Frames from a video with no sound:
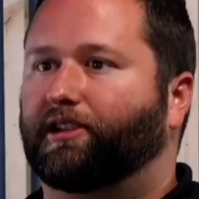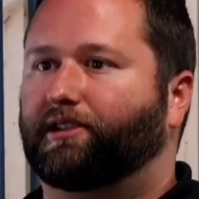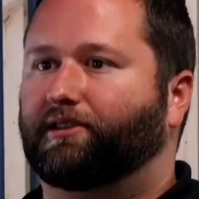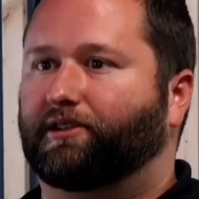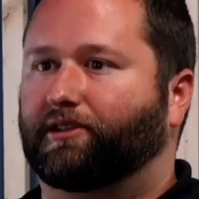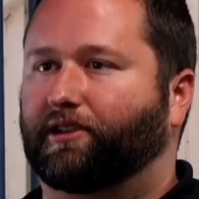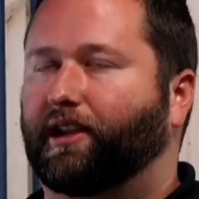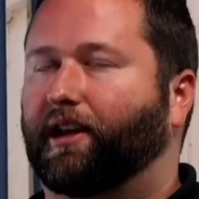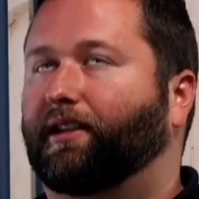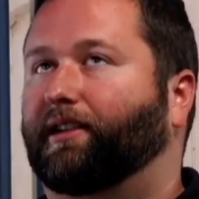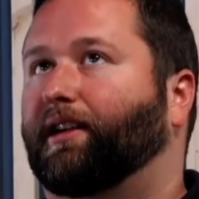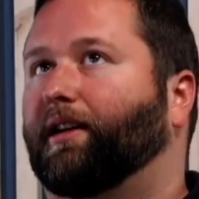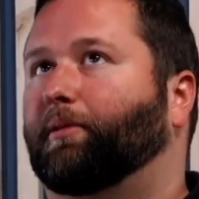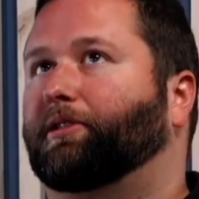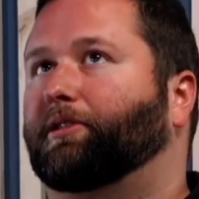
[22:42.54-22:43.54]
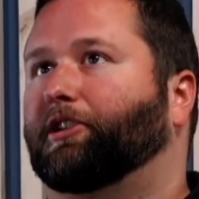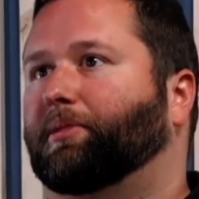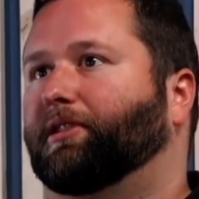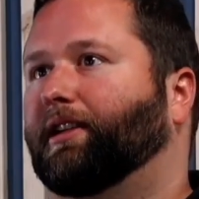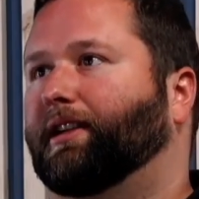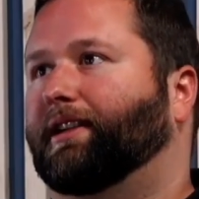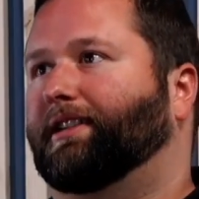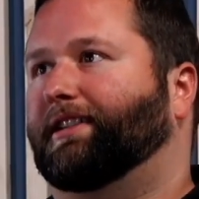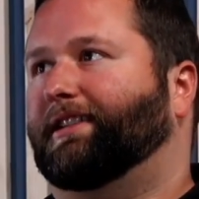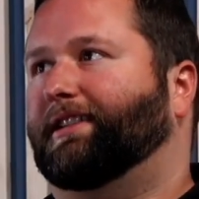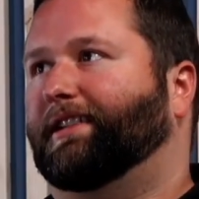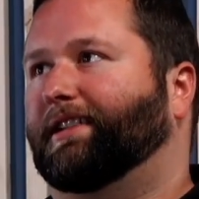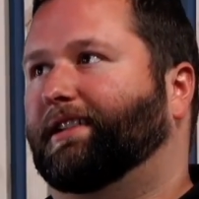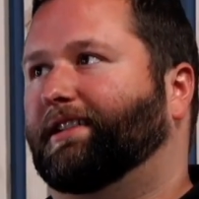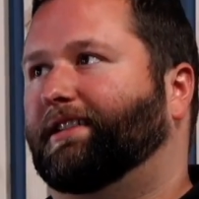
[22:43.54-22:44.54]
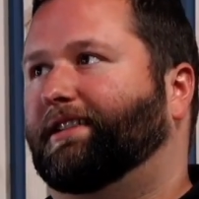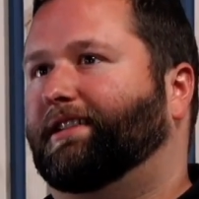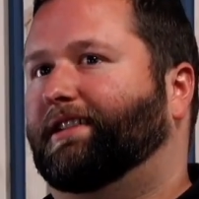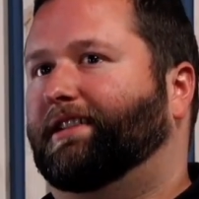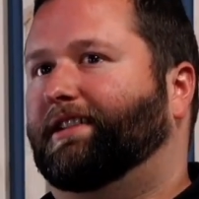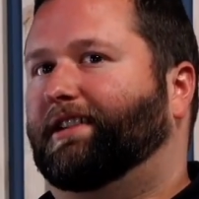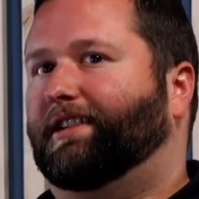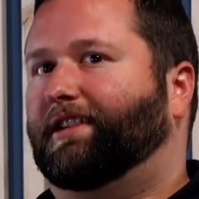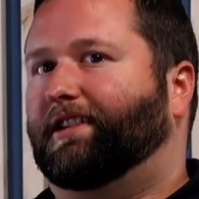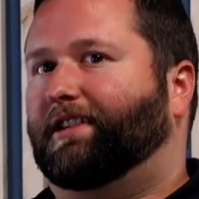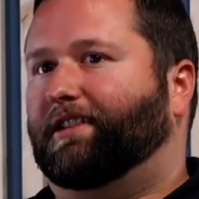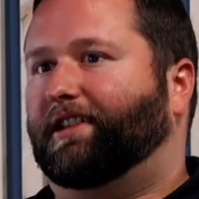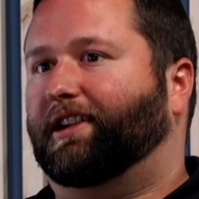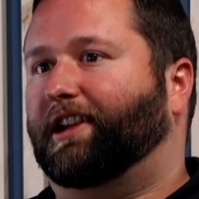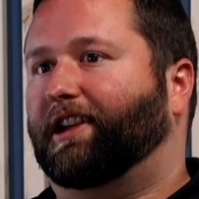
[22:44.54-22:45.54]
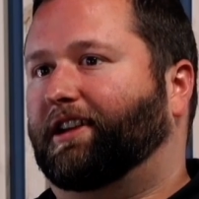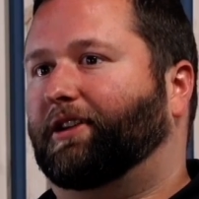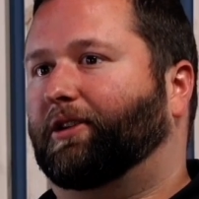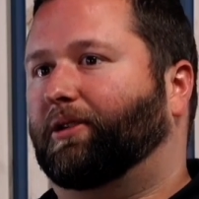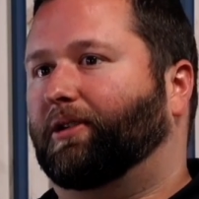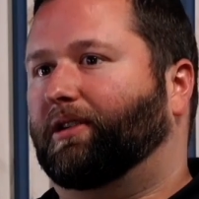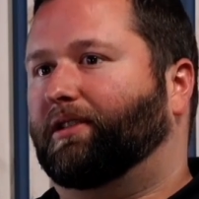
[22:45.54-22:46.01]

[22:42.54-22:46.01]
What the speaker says: or not a comp gun, but like an AR.